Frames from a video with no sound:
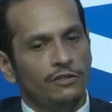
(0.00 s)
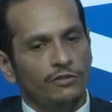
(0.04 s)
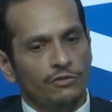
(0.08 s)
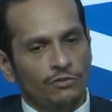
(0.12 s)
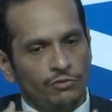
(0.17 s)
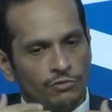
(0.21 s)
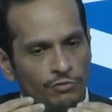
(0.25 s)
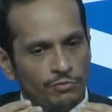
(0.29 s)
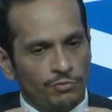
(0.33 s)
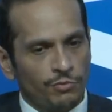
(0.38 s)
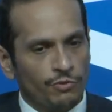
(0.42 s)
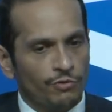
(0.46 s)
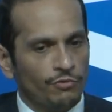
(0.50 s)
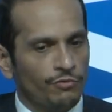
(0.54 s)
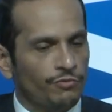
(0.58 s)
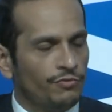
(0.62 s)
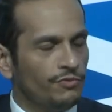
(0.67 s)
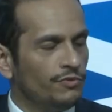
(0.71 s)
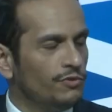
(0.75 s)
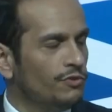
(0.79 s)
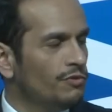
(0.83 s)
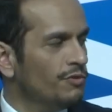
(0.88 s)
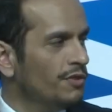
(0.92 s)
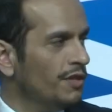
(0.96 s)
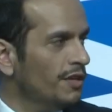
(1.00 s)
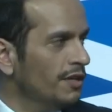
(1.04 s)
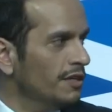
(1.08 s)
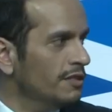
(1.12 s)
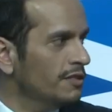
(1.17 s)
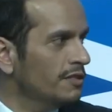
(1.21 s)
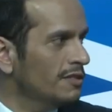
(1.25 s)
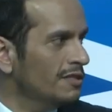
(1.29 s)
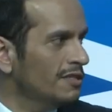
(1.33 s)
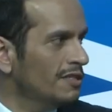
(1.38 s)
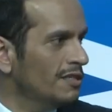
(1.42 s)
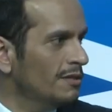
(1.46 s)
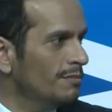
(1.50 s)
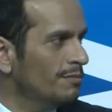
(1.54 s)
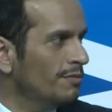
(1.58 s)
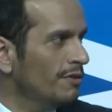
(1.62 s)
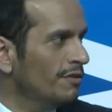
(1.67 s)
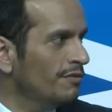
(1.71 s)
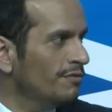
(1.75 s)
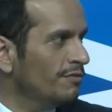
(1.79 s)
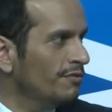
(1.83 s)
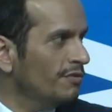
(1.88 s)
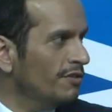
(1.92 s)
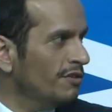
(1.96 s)
to move to the next step
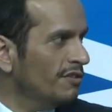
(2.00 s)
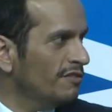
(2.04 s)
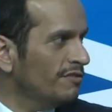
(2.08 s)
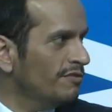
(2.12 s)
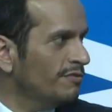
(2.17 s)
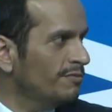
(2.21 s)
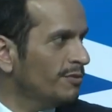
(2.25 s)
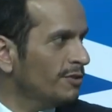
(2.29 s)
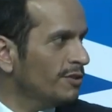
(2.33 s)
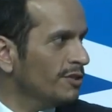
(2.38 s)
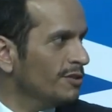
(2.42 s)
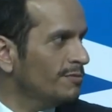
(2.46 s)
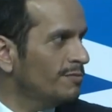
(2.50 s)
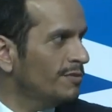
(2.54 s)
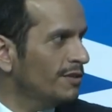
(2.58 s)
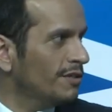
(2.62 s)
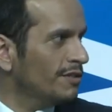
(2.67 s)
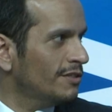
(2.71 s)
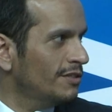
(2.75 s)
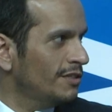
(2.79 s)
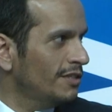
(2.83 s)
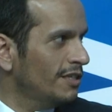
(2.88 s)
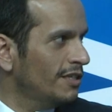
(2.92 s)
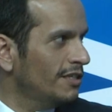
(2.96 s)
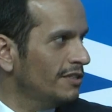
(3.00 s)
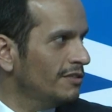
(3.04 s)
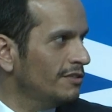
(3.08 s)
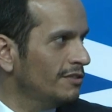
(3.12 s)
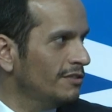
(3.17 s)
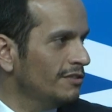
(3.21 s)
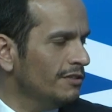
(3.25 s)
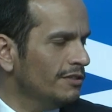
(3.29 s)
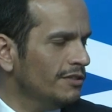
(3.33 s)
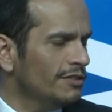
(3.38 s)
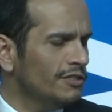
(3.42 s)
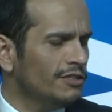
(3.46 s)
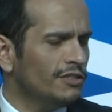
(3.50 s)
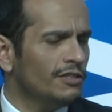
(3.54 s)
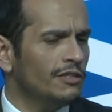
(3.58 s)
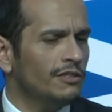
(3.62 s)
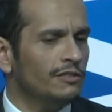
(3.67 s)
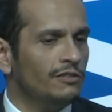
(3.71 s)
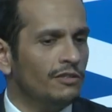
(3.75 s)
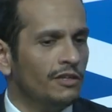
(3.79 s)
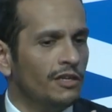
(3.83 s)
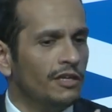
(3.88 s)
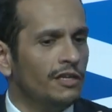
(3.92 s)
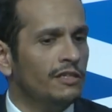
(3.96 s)
of, of prosperity and inter-regional
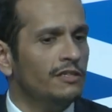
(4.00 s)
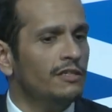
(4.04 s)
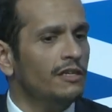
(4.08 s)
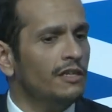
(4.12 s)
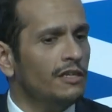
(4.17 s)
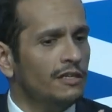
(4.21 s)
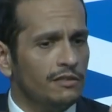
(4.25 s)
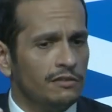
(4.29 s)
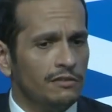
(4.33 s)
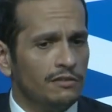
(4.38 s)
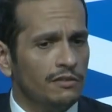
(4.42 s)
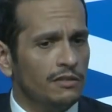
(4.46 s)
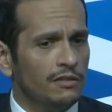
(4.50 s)
trade and